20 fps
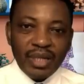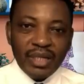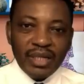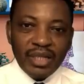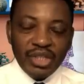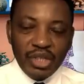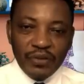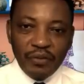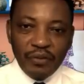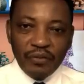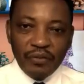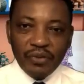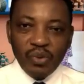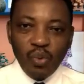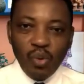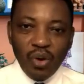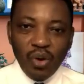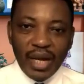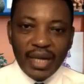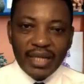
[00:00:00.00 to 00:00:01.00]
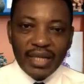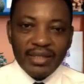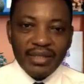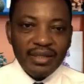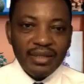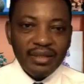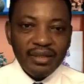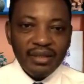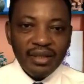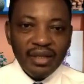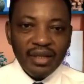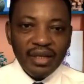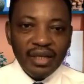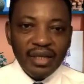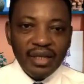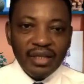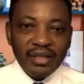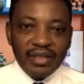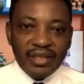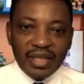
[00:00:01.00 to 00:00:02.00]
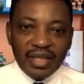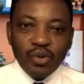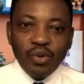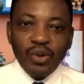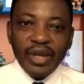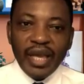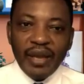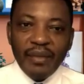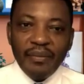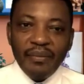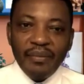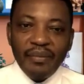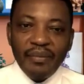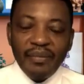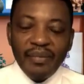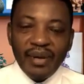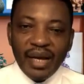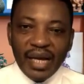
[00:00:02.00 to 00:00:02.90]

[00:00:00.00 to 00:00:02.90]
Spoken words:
the chief of the War Council. Siseko came